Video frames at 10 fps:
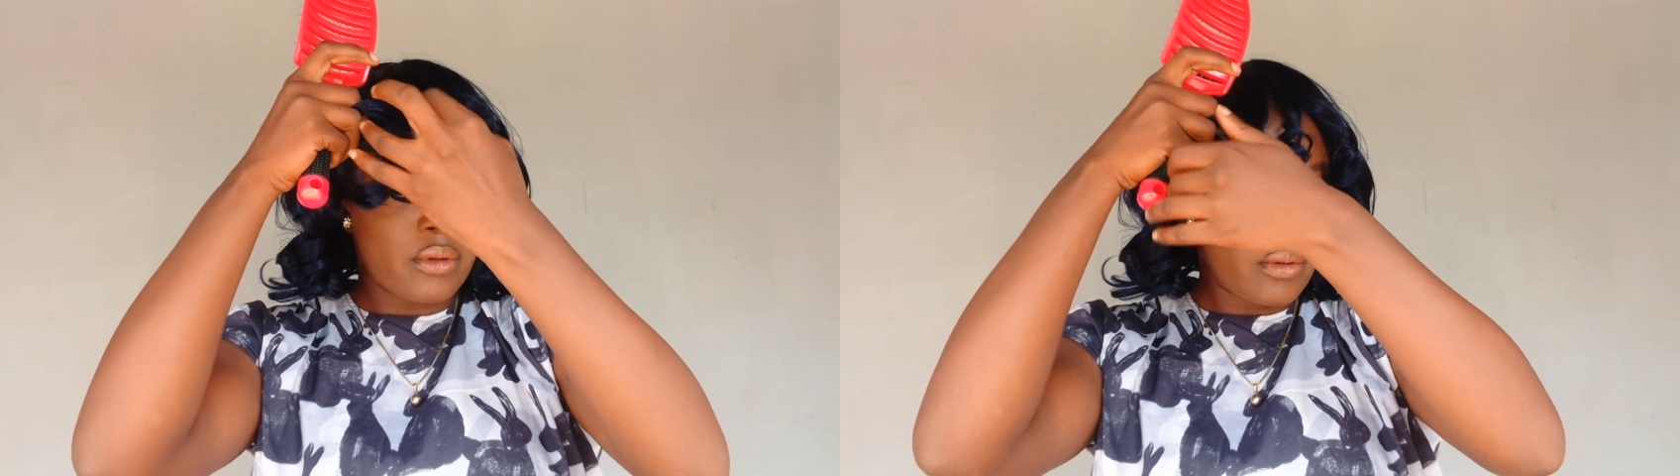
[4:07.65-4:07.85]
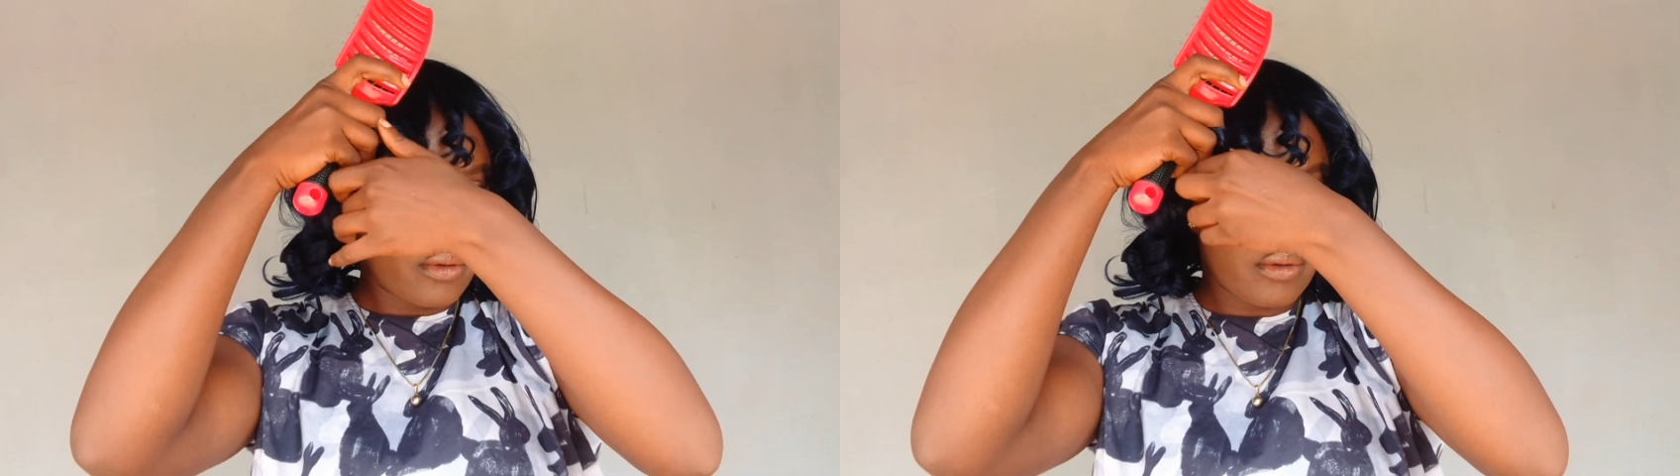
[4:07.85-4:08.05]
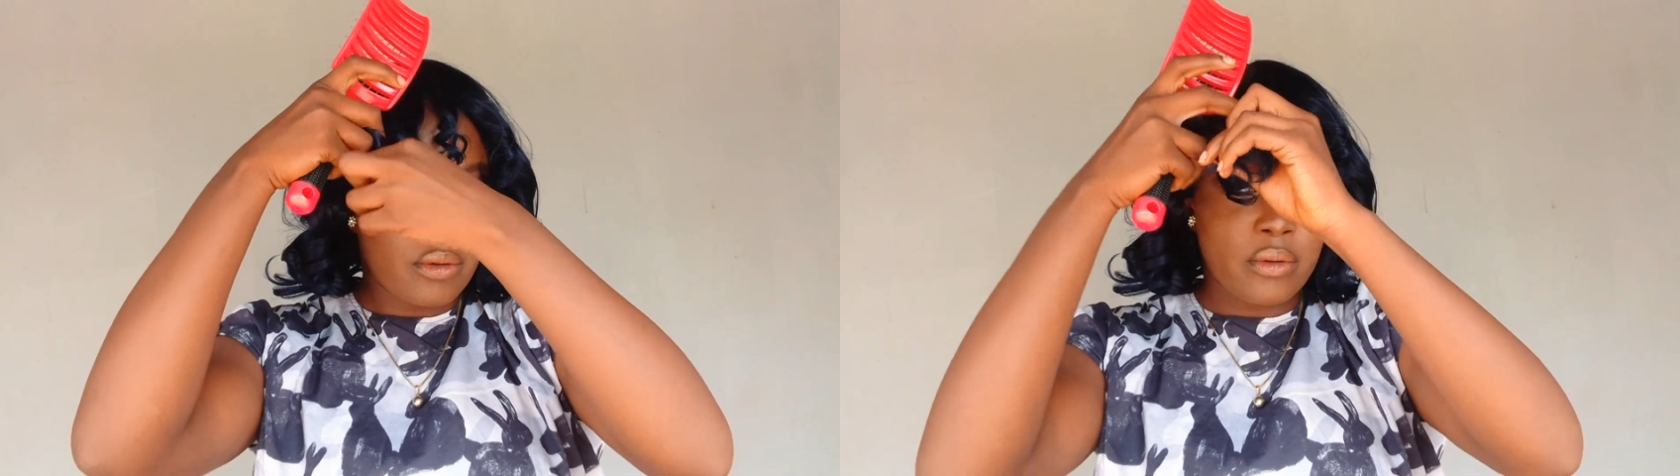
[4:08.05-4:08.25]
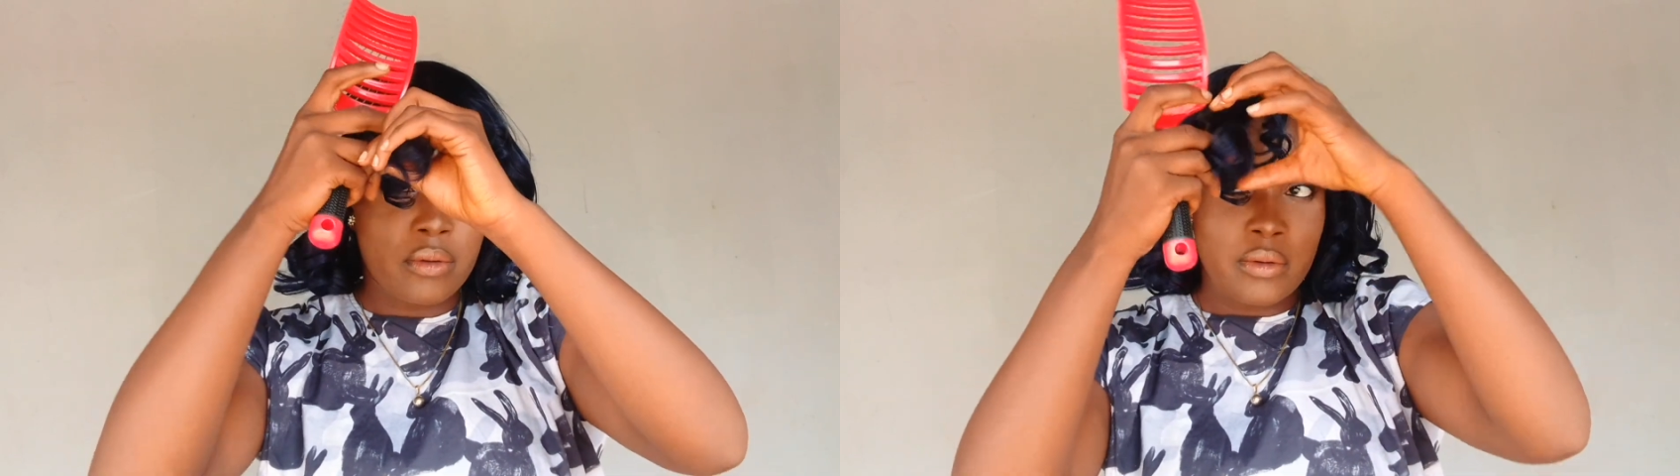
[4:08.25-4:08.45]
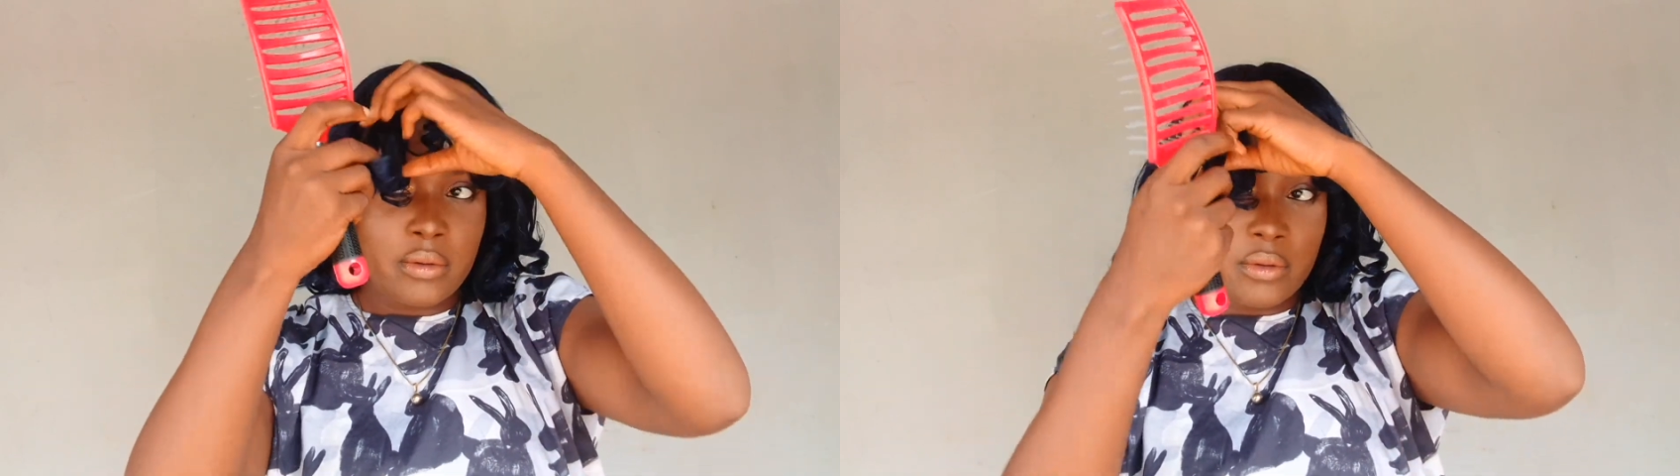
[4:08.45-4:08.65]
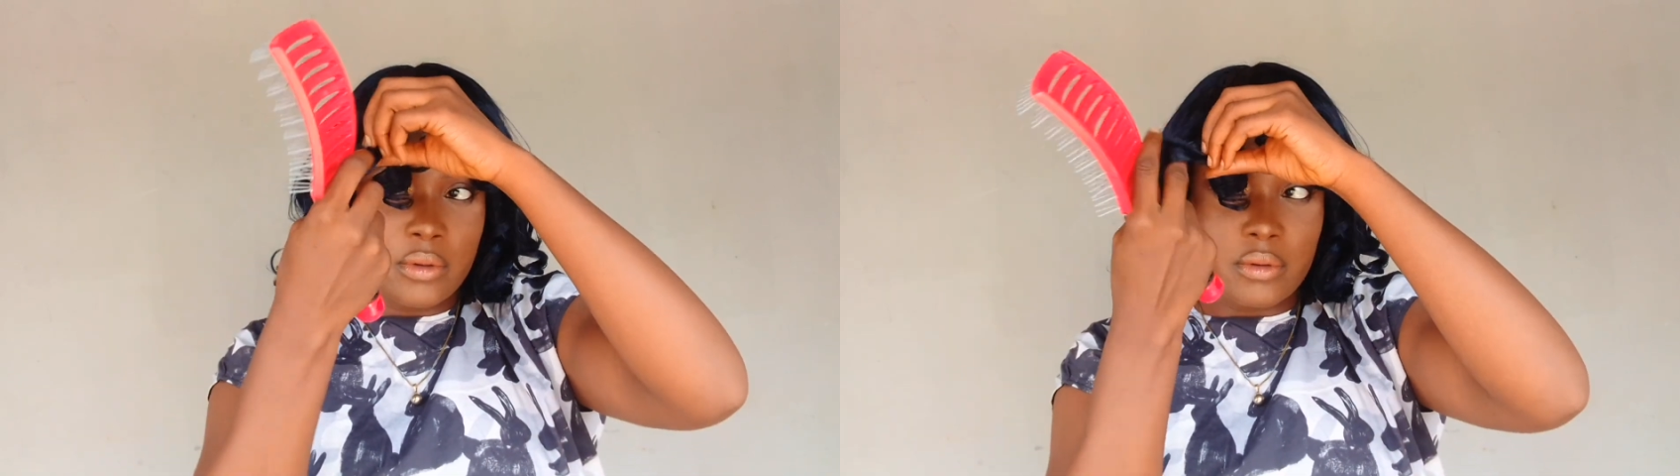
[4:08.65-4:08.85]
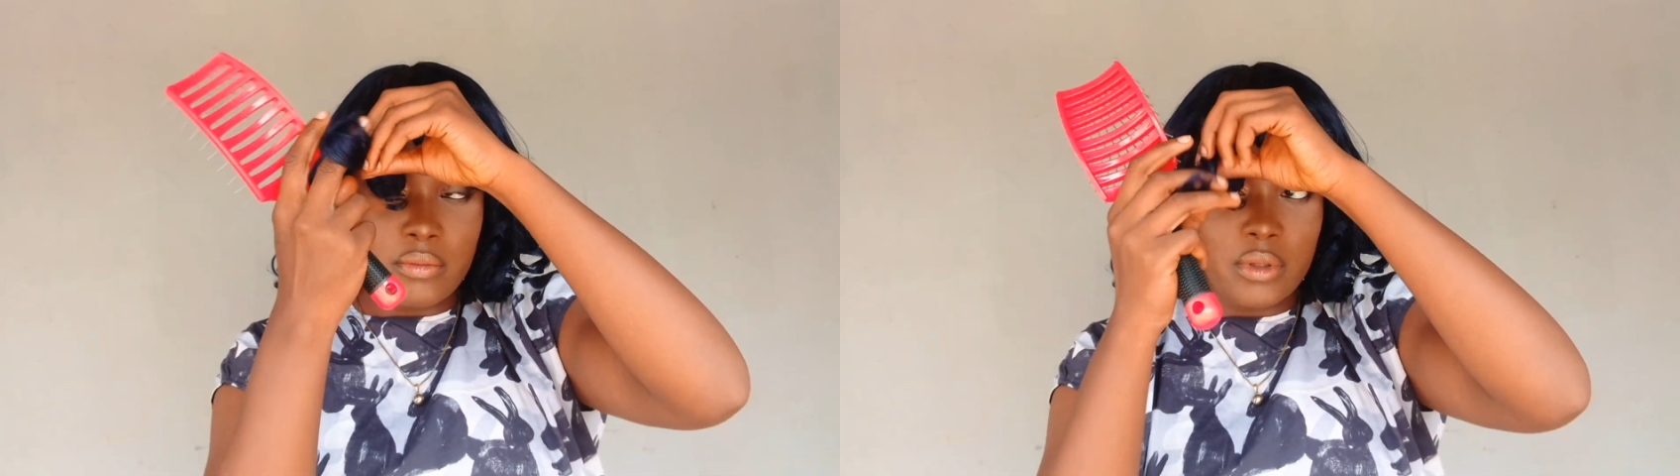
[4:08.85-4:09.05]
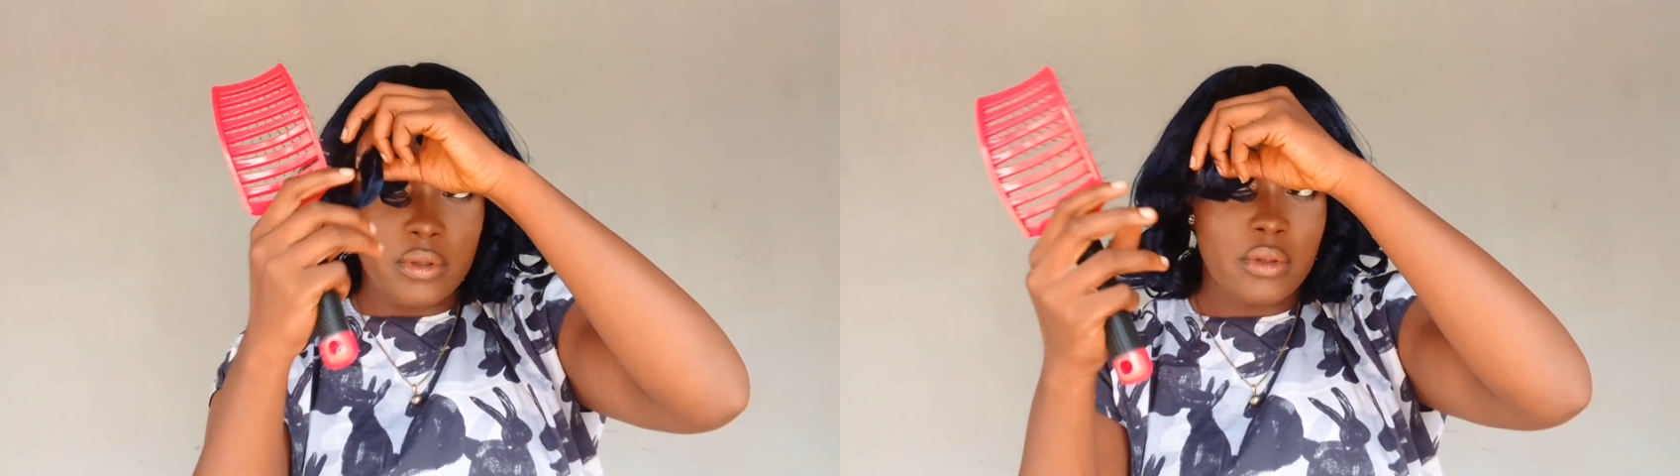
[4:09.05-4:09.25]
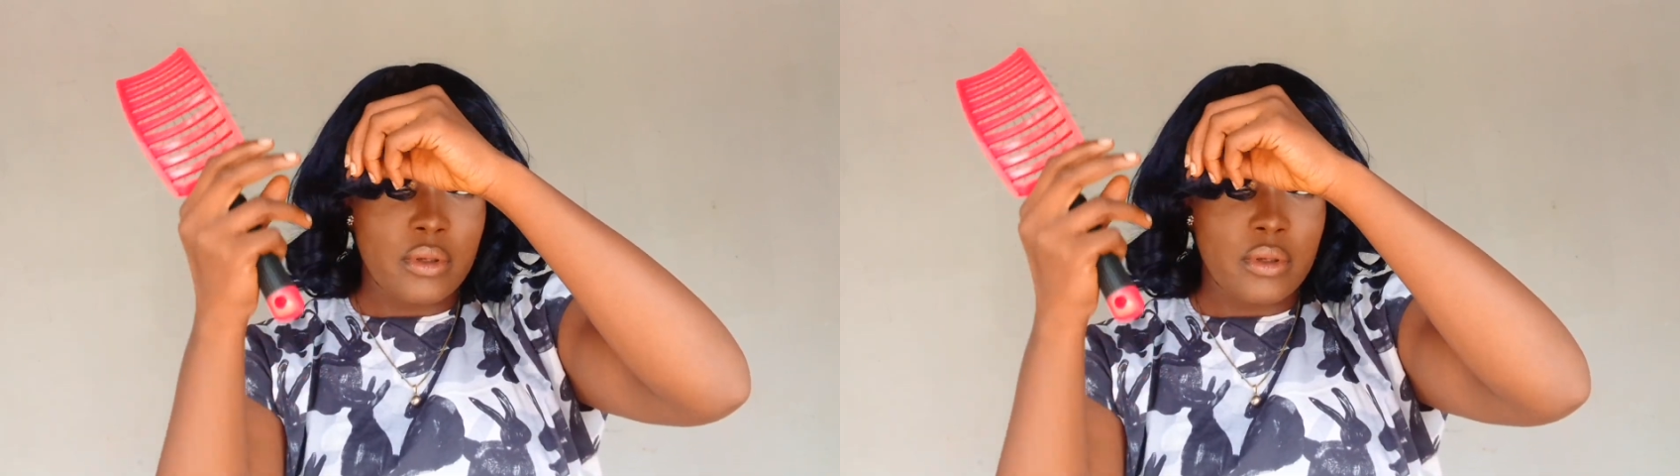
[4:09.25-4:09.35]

Soon I'm going to be showing